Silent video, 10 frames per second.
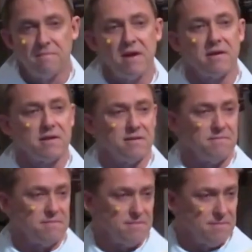un American,
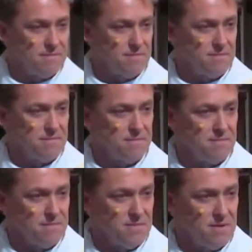
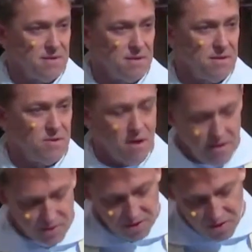who
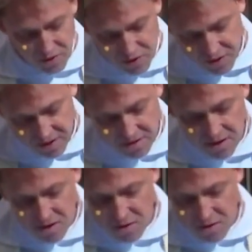call us un-Christian,